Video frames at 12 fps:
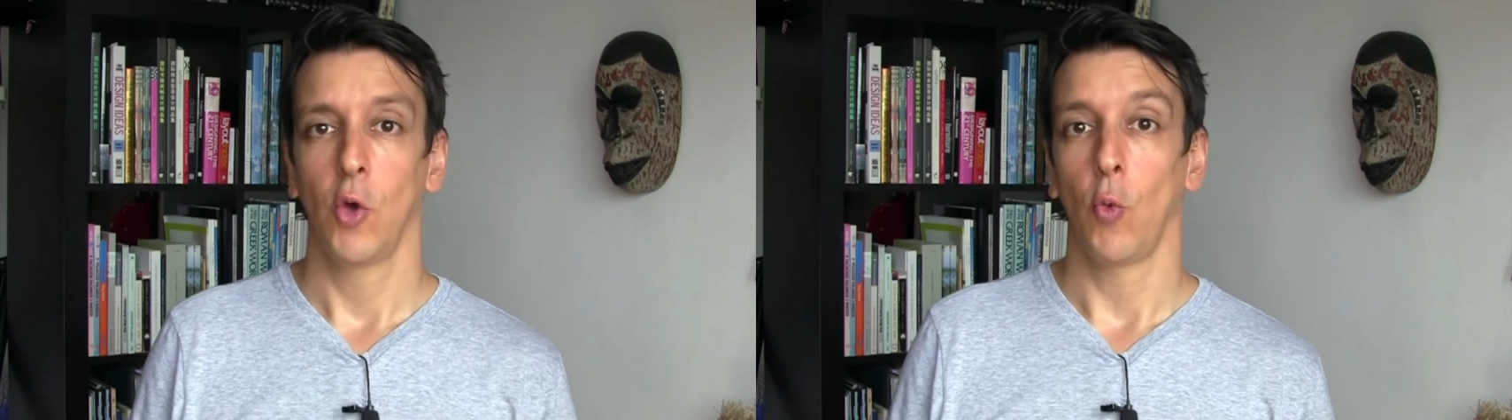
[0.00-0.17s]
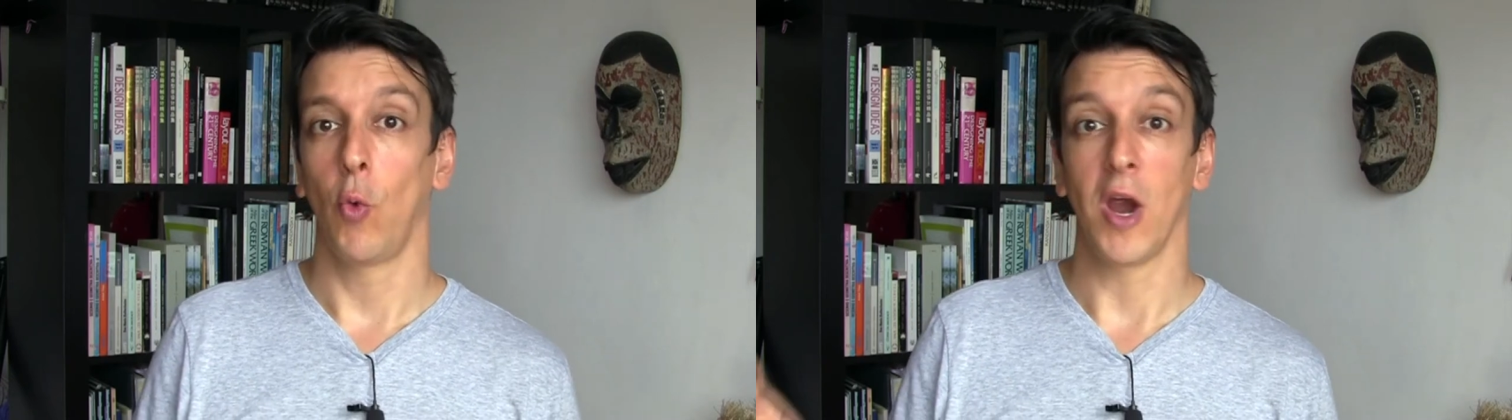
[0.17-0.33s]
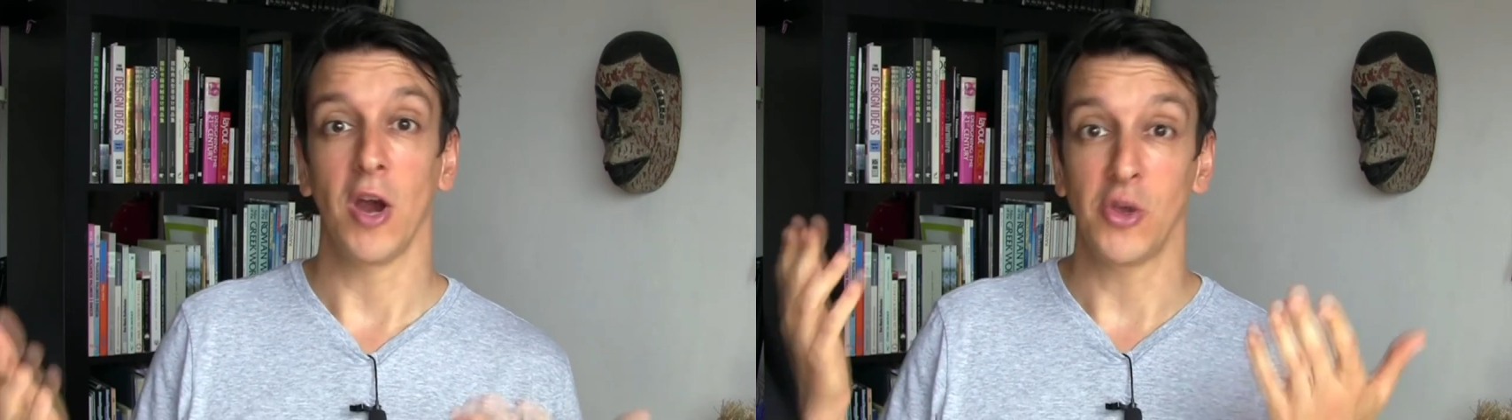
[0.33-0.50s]

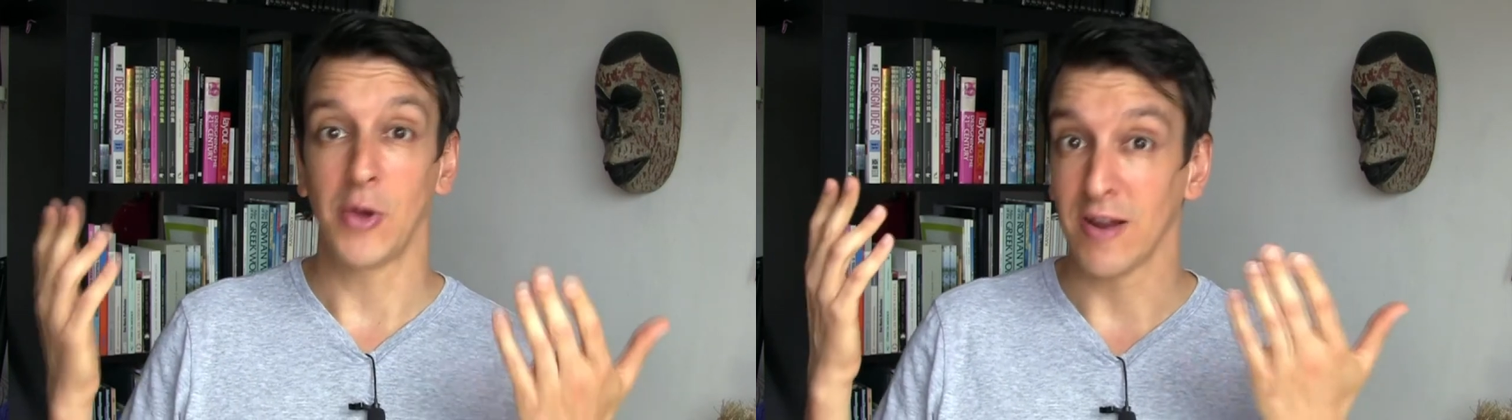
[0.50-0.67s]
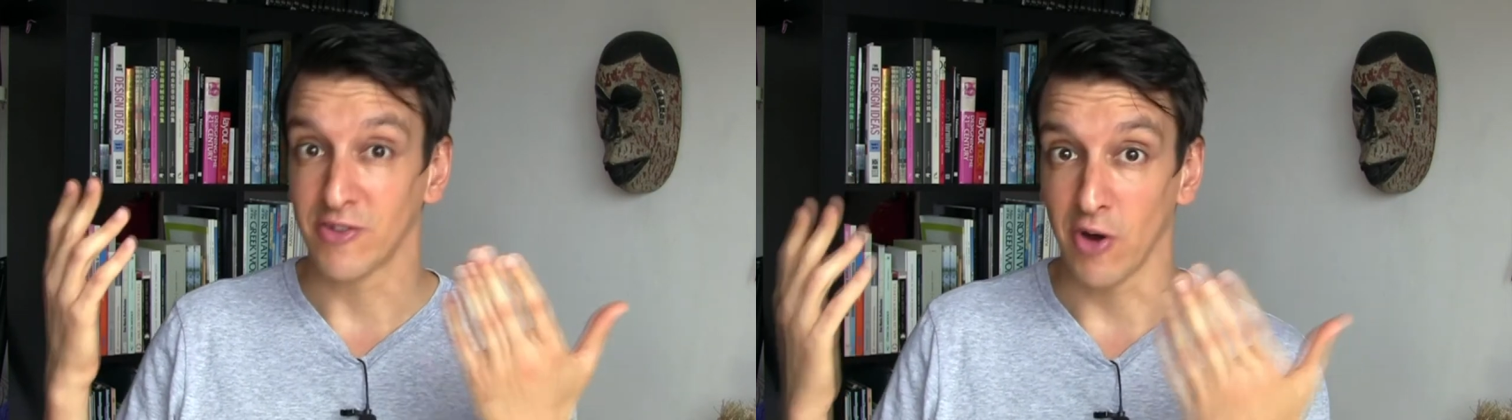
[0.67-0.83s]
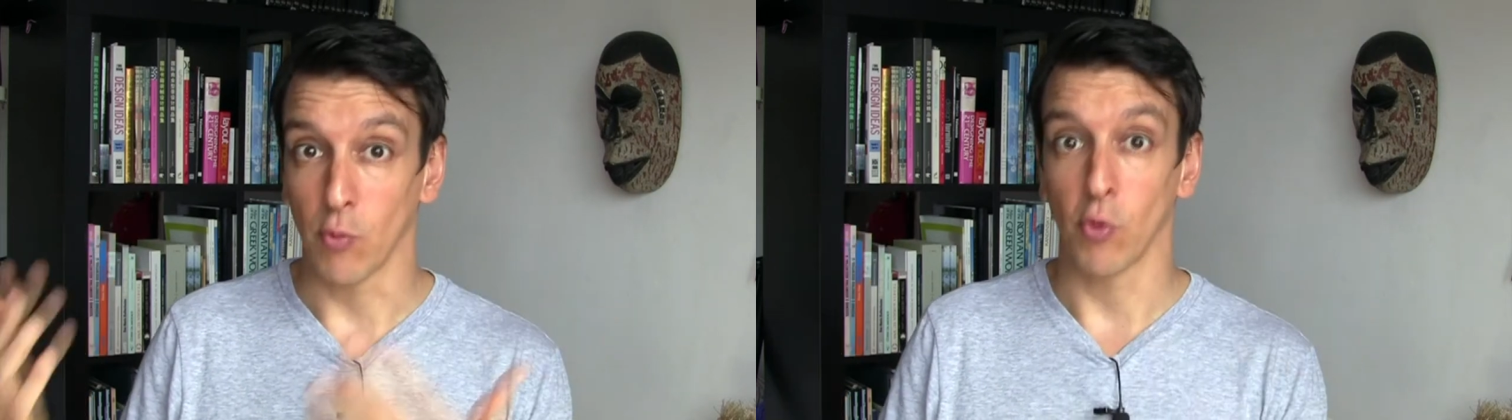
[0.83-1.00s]
where you got to
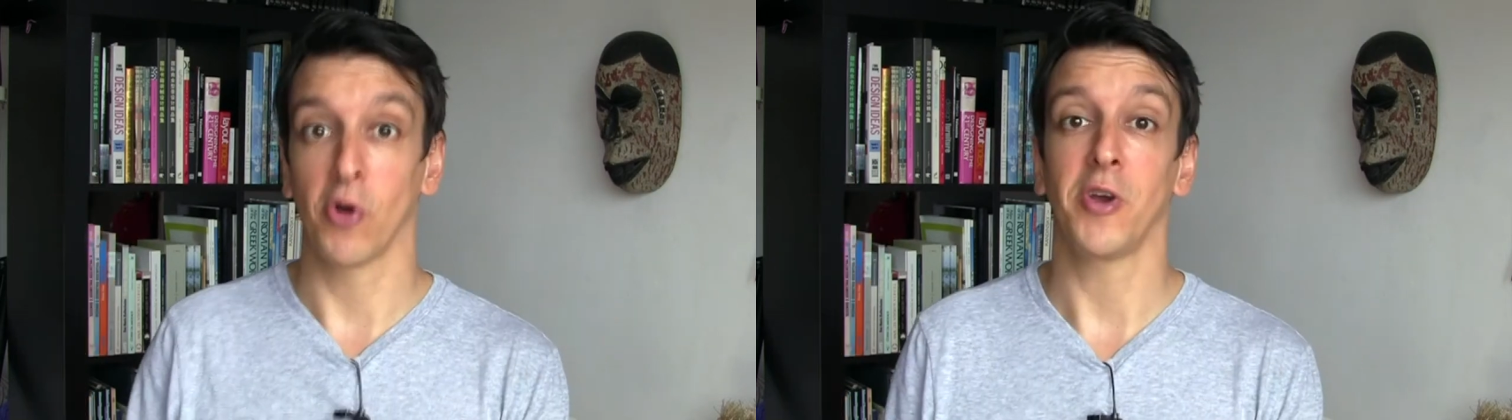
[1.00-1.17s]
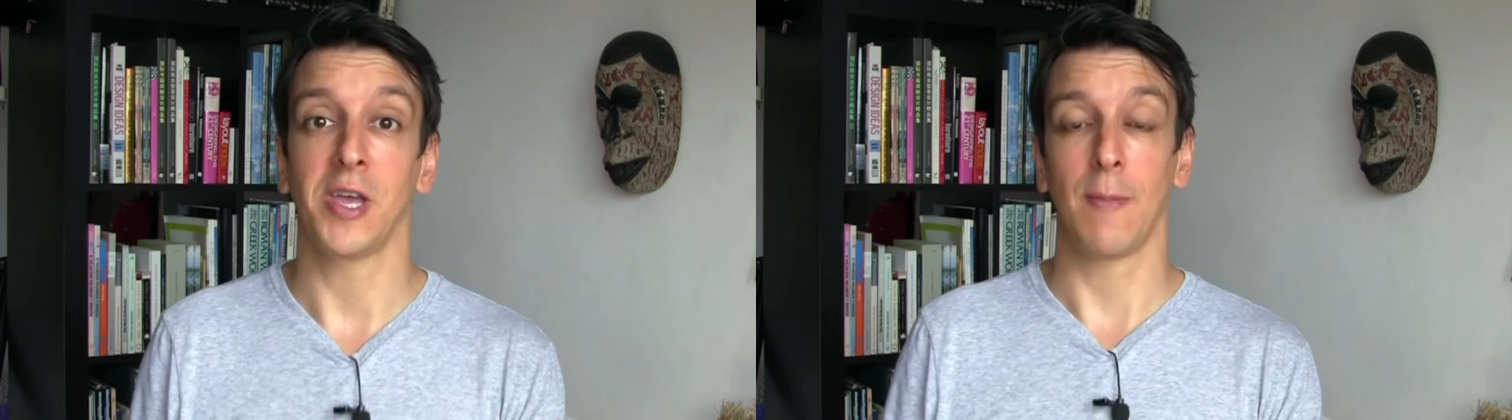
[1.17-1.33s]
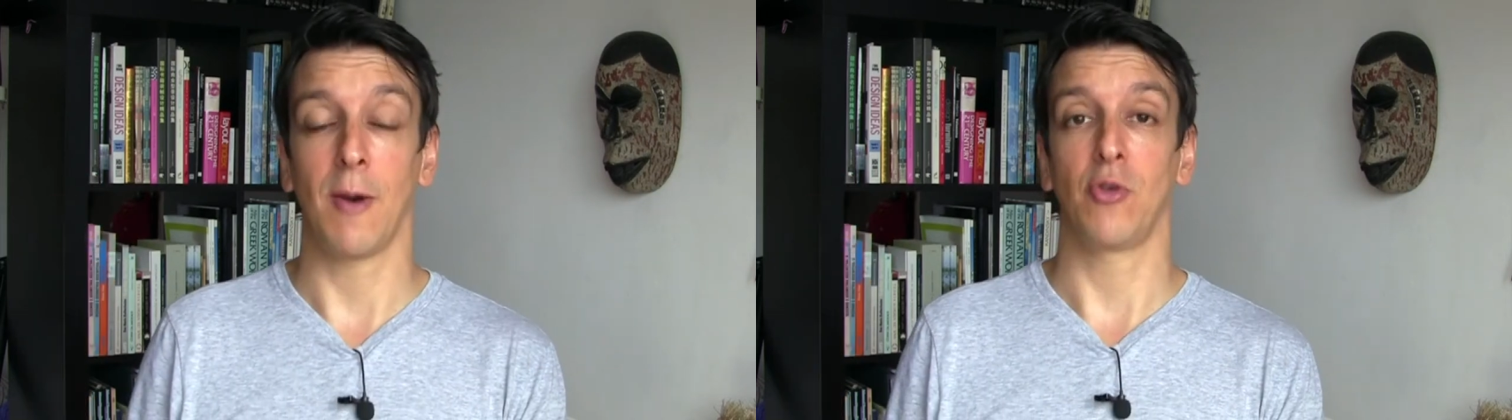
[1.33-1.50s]
start
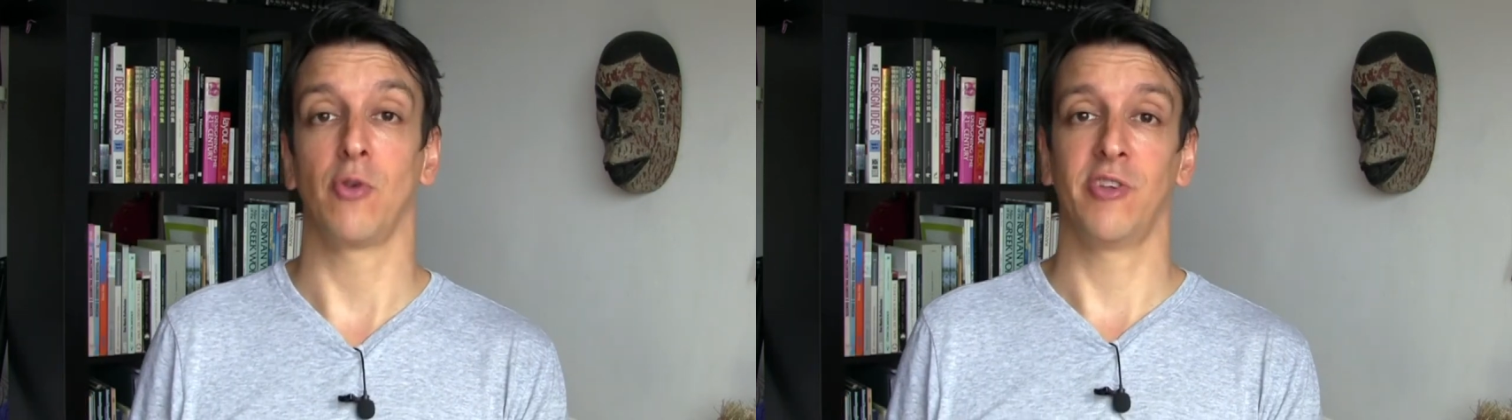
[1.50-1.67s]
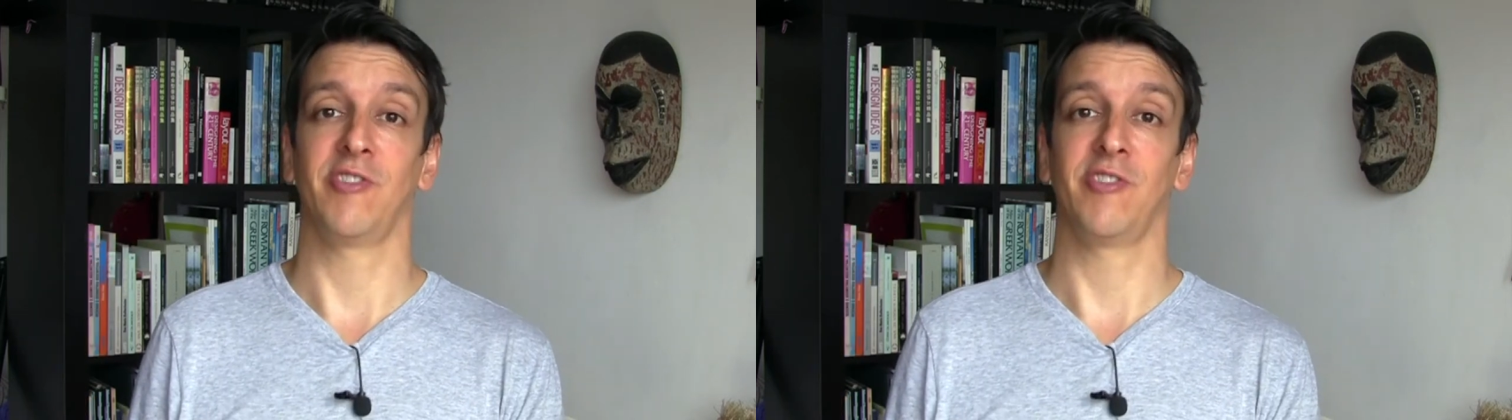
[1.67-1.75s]
worrying about those